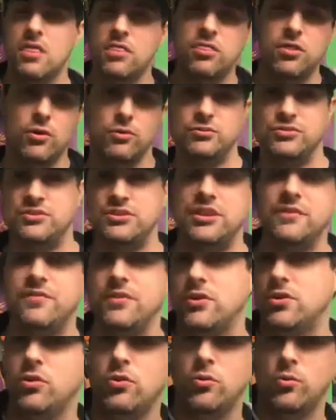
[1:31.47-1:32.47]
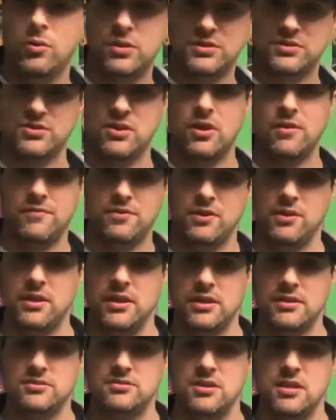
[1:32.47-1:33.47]
those difficult ones off the
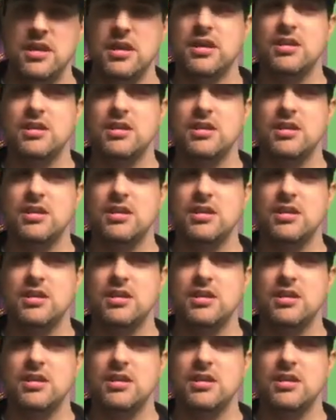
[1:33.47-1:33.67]
list.